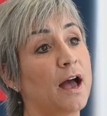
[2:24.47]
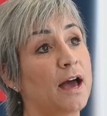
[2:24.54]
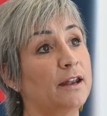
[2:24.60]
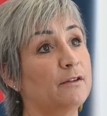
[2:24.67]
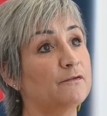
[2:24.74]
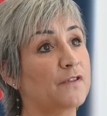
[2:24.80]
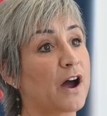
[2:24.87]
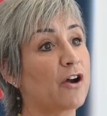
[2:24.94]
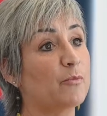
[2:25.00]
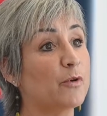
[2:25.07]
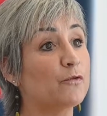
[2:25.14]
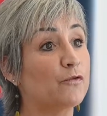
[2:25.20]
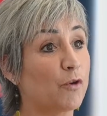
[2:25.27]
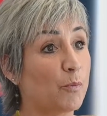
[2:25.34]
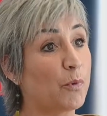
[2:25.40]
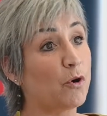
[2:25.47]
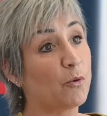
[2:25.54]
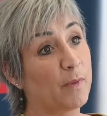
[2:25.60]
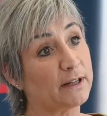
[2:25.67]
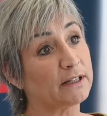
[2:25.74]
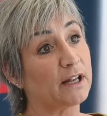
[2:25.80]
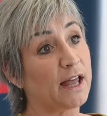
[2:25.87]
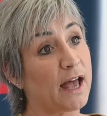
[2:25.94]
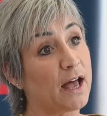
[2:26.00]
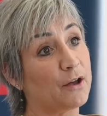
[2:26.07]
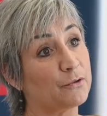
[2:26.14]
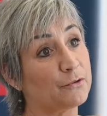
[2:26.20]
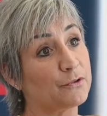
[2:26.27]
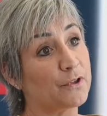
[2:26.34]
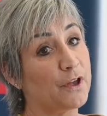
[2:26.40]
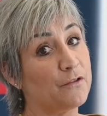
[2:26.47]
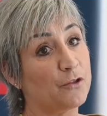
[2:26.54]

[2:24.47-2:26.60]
an environment for poor mental health,